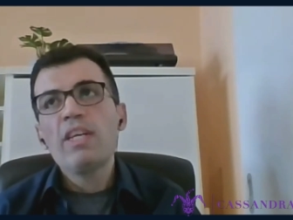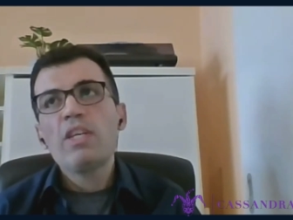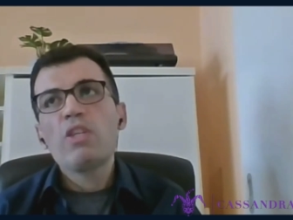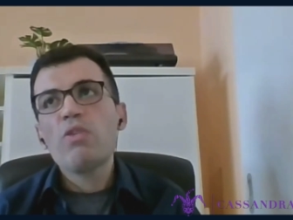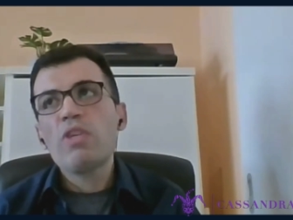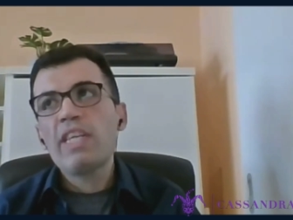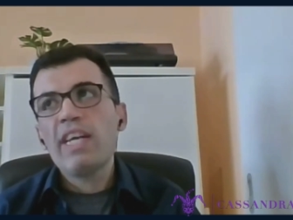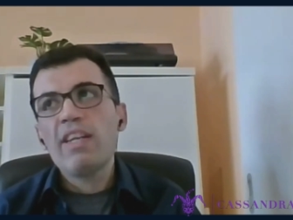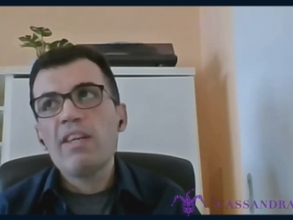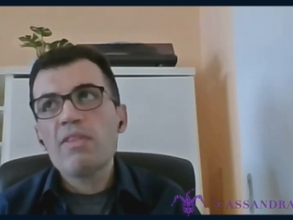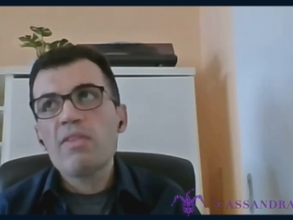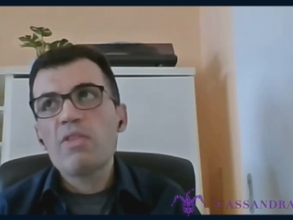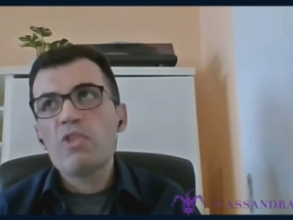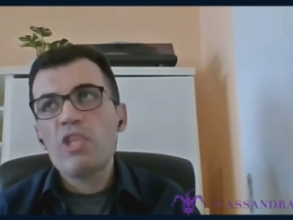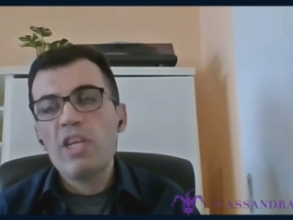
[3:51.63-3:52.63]
you cannot
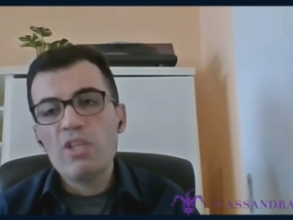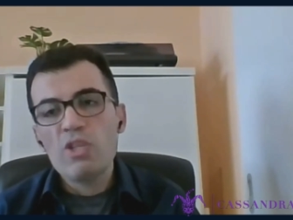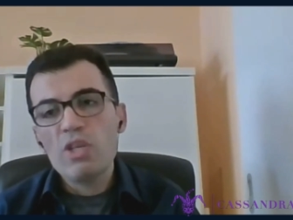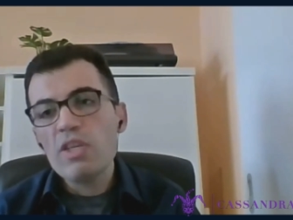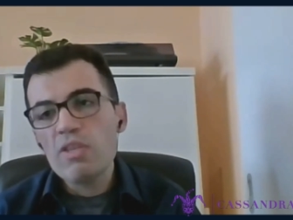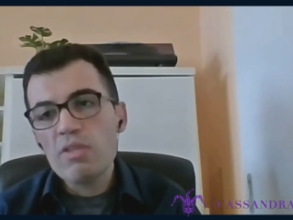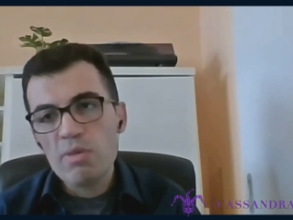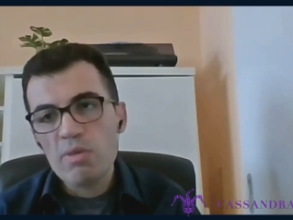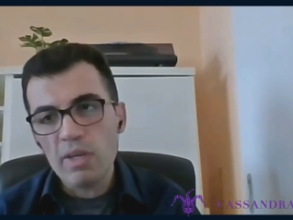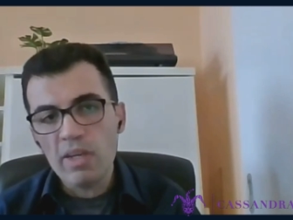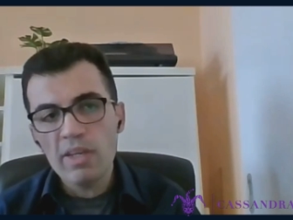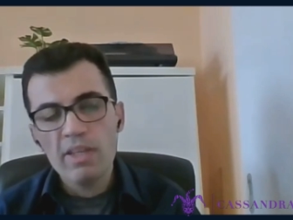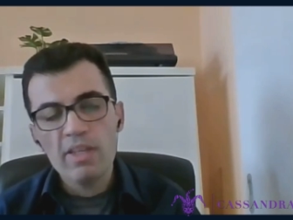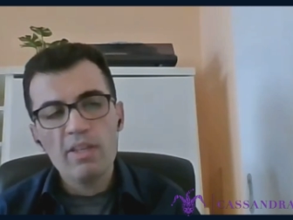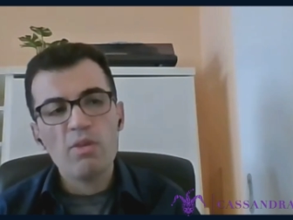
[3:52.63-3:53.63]
change history,
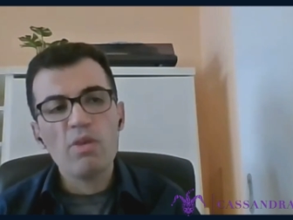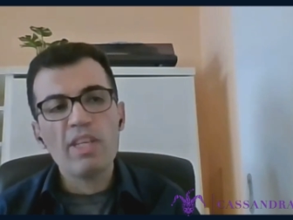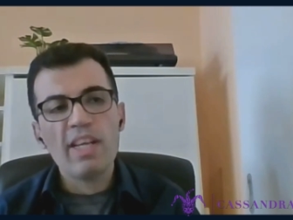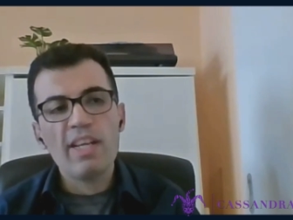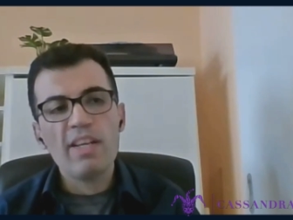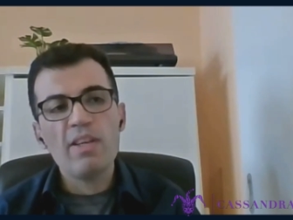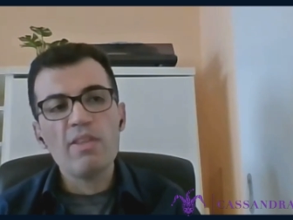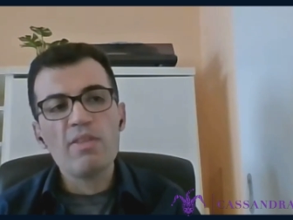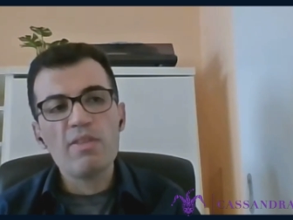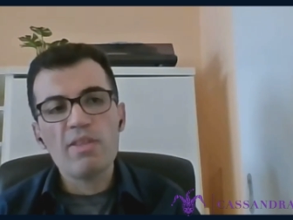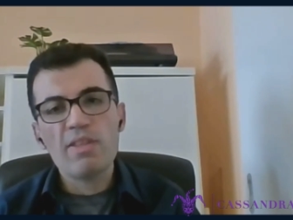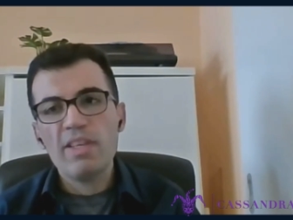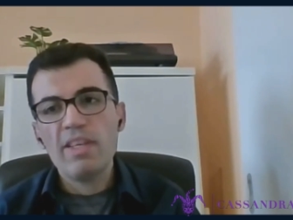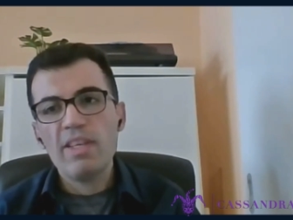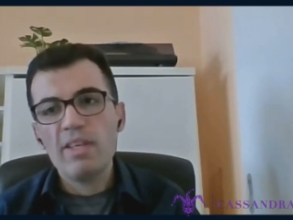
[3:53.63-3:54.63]
you cannot
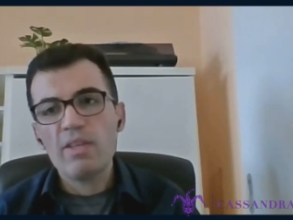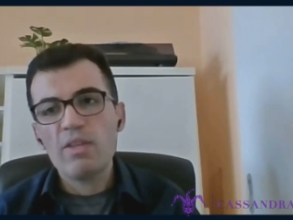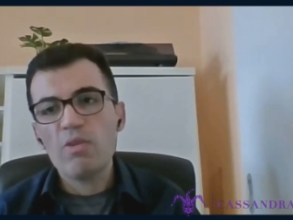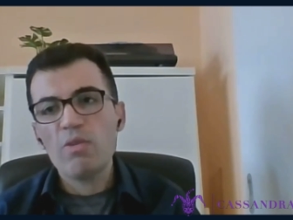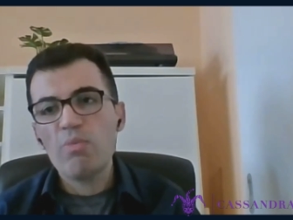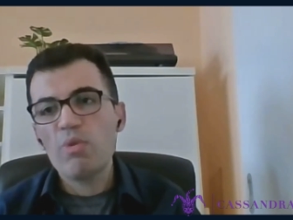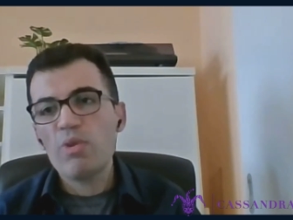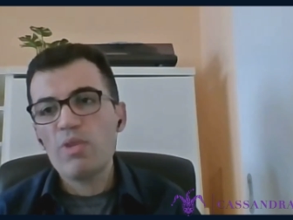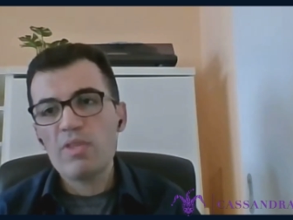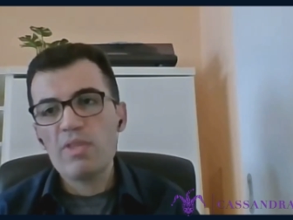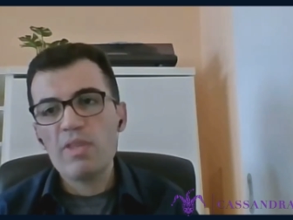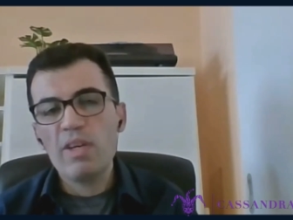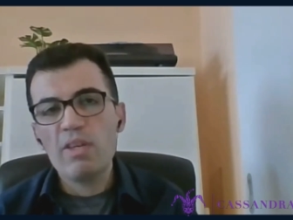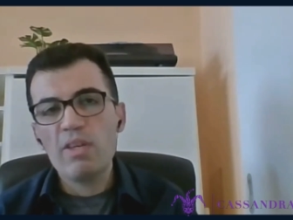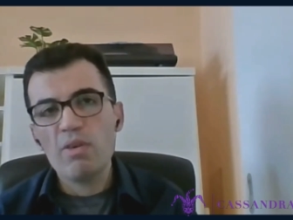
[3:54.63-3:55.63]
put
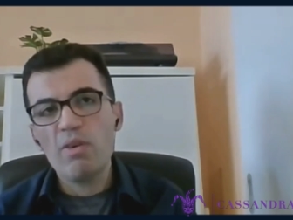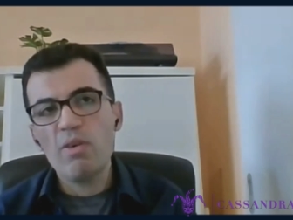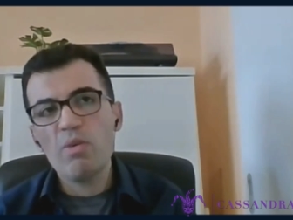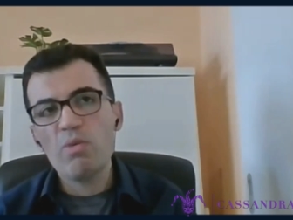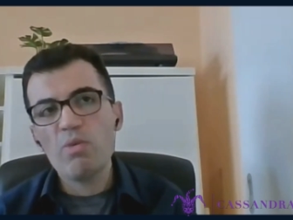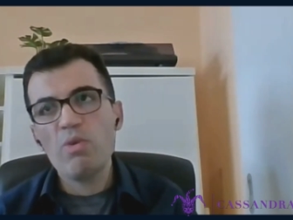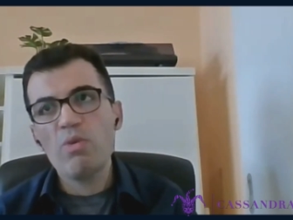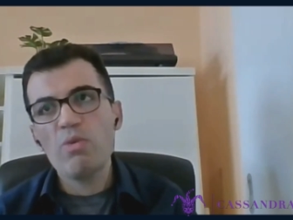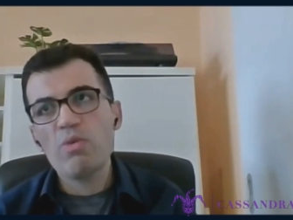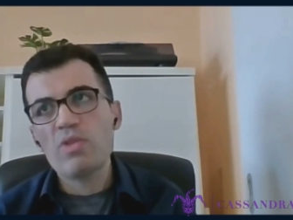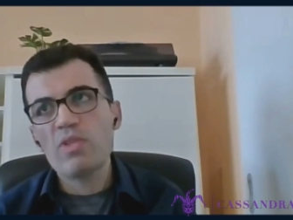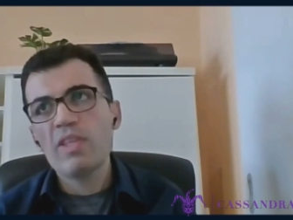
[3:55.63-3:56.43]
aside all those